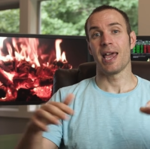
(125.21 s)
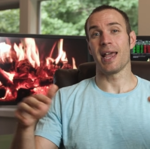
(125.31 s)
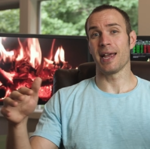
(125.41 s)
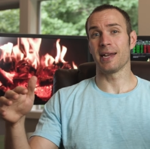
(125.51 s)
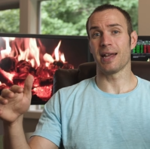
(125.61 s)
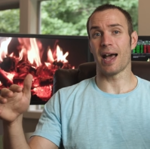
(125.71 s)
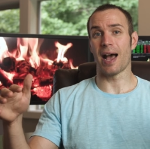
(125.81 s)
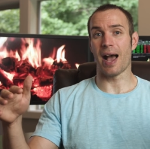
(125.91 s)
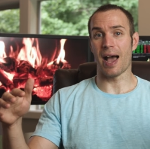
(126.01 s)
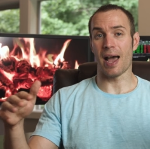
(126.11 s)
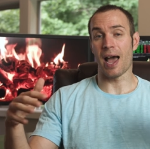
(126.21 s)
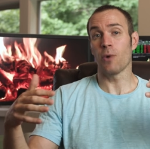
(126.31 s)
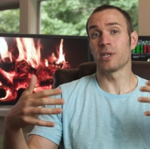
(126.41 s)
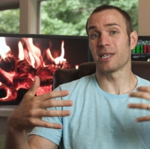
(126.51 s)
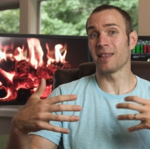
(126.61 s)
And I
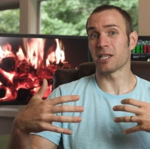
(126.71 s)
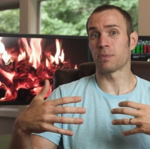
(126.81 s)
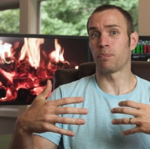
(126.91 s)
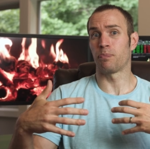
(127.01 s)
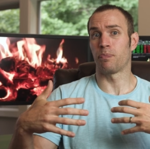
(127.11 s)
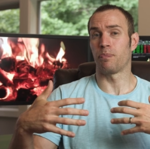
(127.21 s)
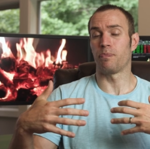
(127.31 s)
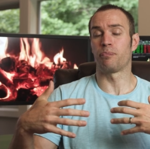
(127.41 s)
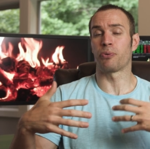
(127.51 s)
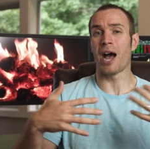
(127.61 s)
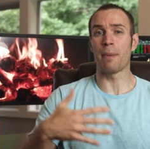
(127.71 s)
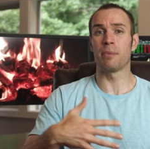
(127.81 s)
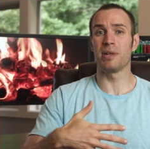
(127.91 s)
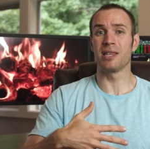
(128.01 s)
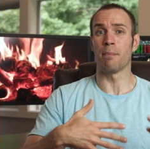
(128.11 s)
would say that's
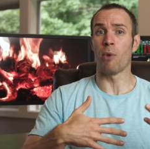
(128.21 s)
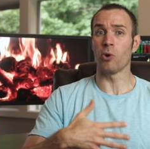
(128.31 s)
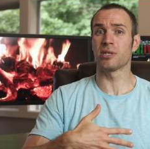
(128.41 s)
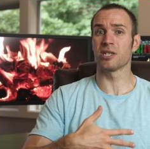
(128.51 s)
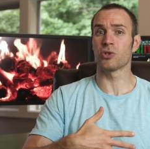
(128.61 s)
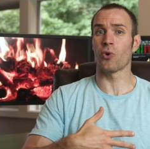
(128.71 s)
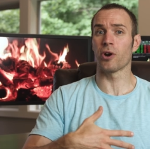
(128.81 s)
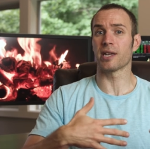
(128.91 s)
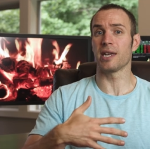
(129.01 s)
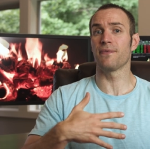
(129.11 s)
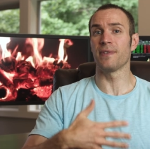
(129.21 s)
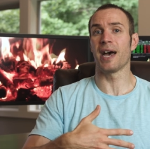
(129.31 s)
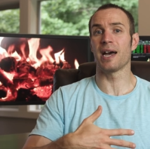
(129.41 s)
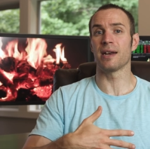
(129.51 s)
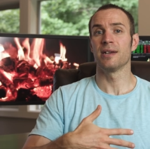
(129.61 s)
probably the most historic, if
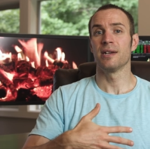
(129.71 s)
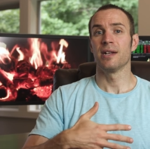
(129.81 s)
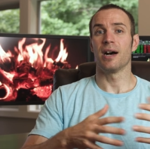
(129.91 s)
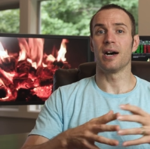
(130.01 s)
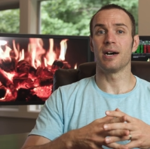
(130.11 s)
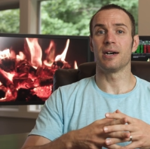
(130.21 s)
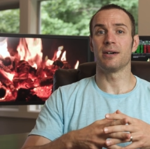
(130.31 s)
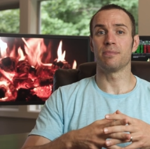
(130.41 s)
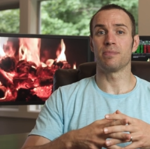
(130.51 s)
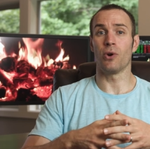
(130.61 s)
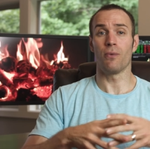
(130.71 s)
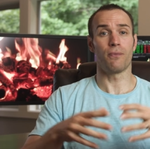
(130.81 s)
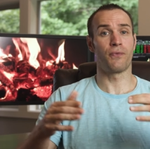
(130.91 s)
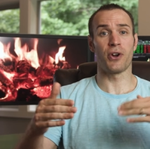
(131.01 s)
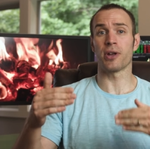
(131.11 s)
not, uh, you know,
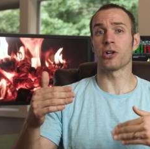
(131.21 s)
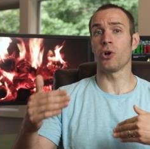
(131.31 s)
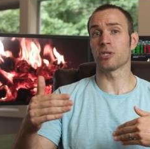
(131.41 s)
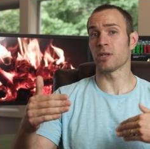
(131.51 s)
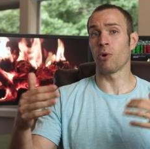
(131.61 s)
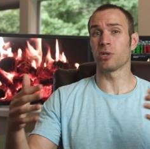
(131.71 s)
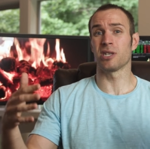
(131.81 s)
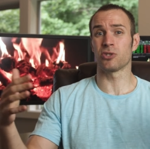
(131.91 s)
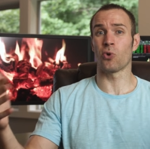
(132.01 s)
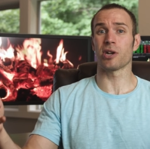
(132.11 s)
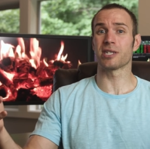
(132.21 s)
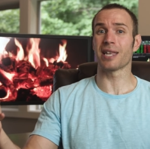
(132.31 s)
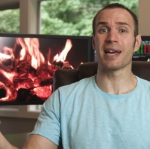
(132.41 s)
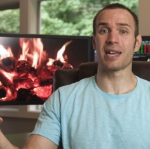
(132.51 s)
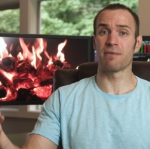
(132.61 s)
very close to the most historic
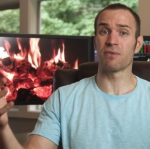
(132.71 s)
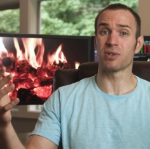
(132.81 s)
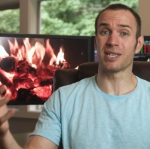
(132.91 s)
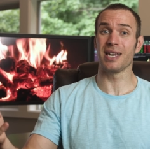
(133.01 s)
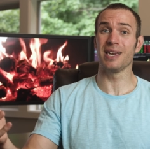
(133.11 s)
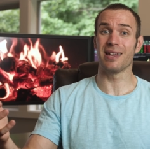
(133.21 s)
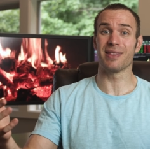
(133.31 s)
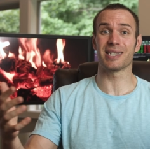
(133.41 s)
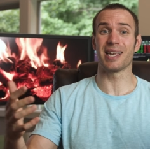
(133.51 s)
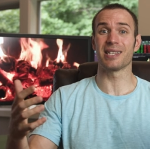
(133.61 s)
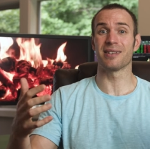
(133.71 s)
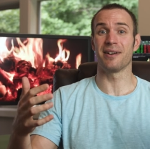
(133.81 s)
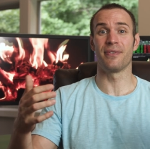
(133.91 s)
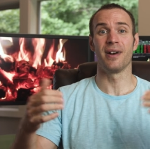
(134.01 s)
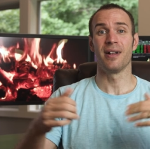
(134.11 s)
stock I've ever seen in the sense
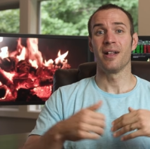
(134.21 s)
of